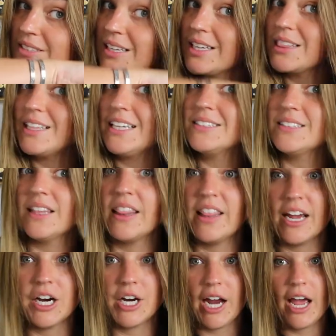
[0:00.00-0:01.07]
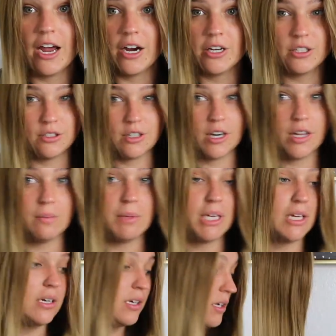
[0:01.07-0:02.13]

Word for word: like that's their hair, you know what I mean?